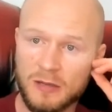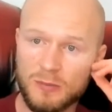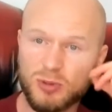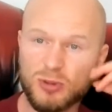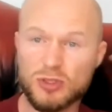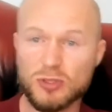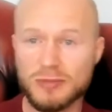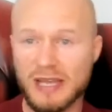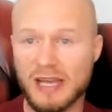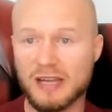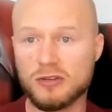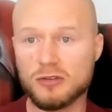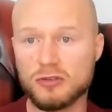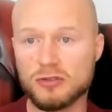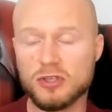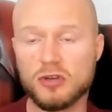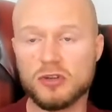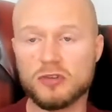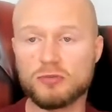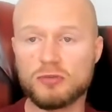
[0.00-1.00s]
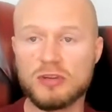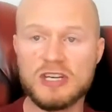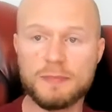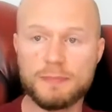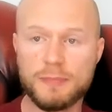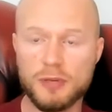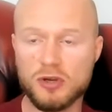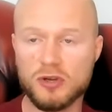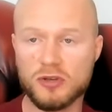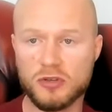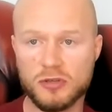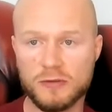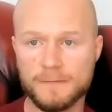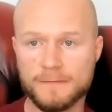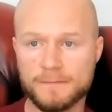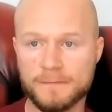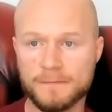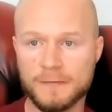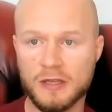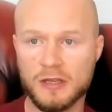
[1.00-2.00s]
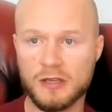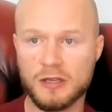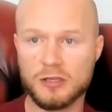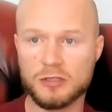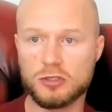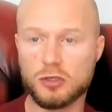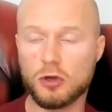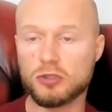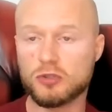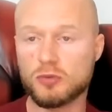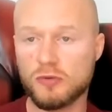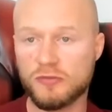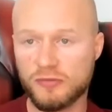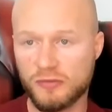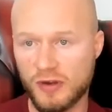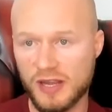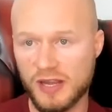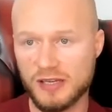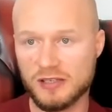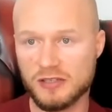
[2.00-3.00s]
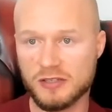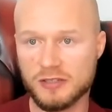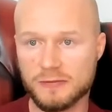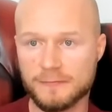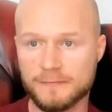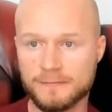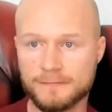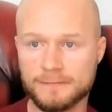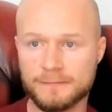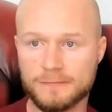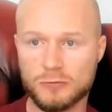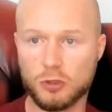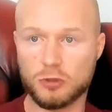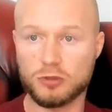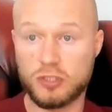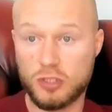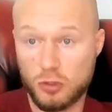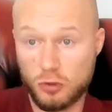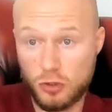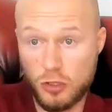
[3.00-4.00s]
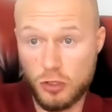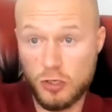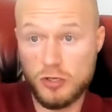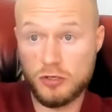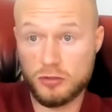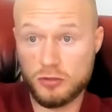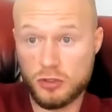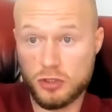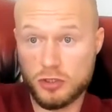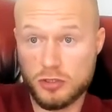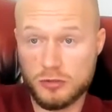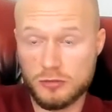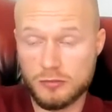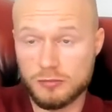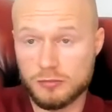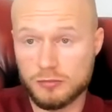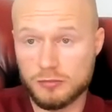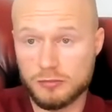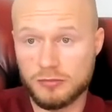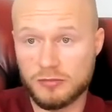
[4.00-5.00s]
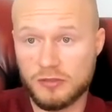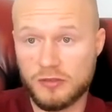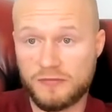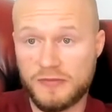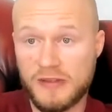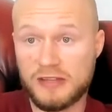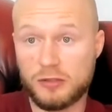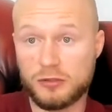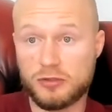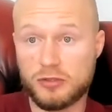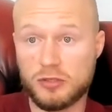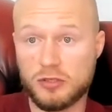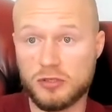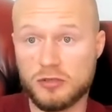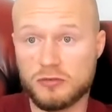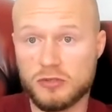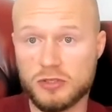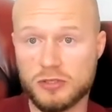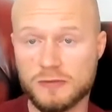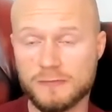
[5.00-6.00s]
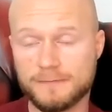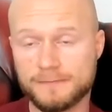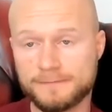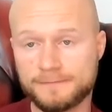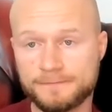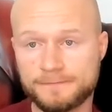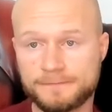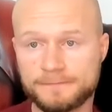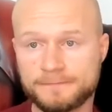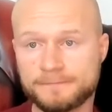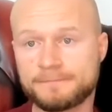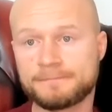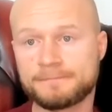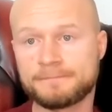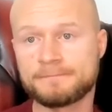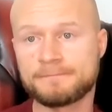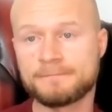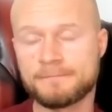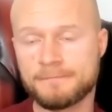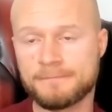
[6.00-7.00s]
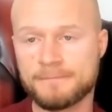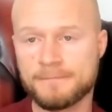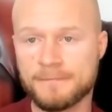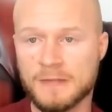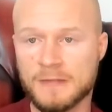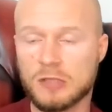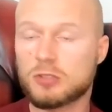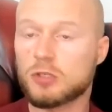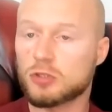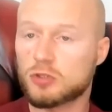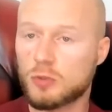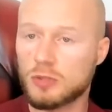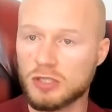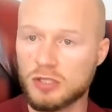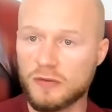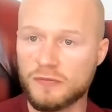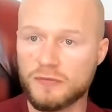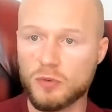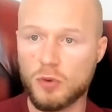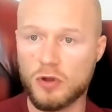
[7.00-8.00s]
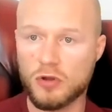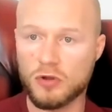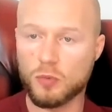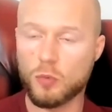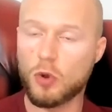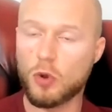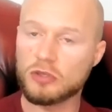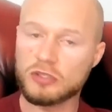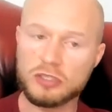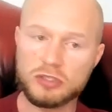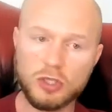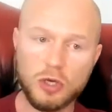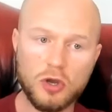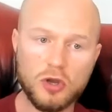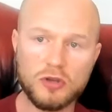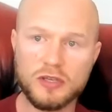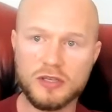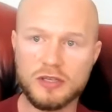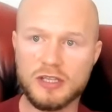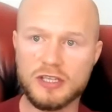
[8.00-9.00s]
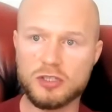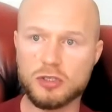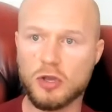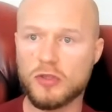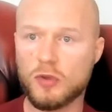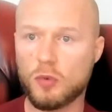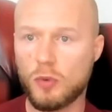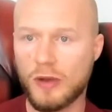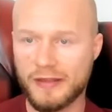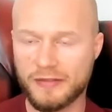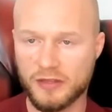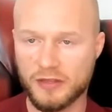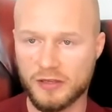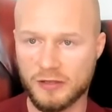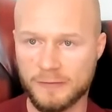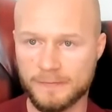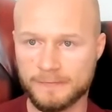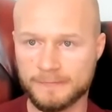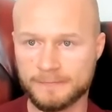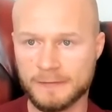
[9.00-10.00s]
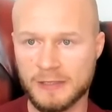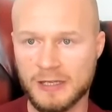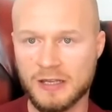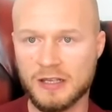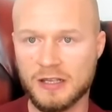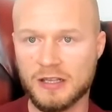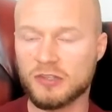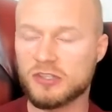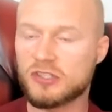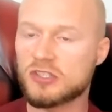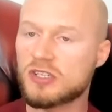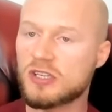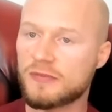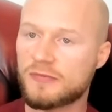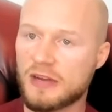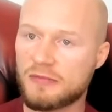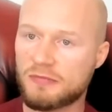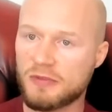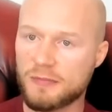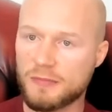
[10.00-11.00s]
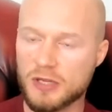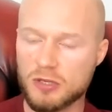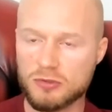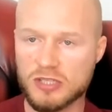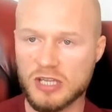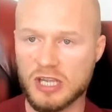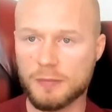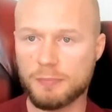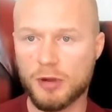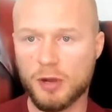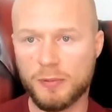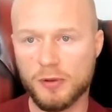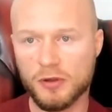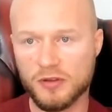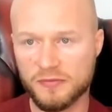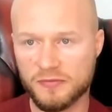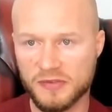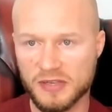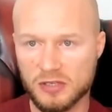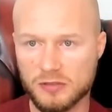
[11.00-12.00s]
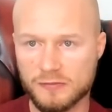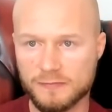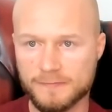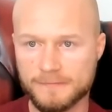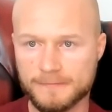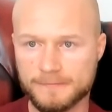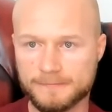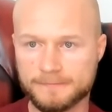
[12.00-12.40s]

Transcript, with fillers: put some candles on, read a book, talk to a friend, talk to your coach, your fat loss coach, talk to a loved one, walk the dog, enjoy the weather, Listen to your favorite music, pop on a film.